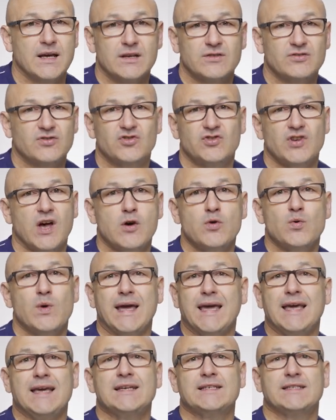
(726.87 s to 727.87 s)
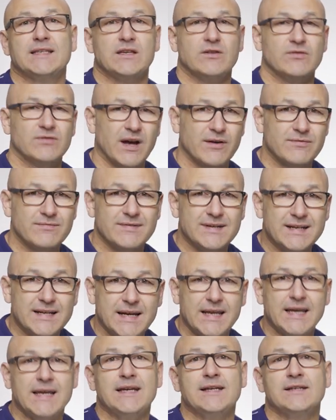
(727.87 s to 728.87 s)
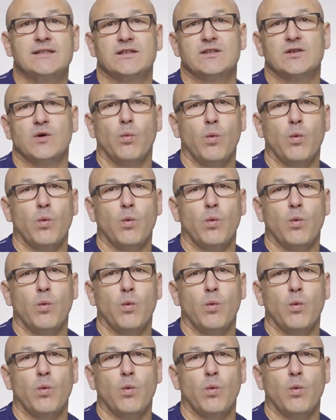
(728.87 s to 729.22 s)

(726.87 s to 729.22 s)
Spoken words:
So easy, you don't need to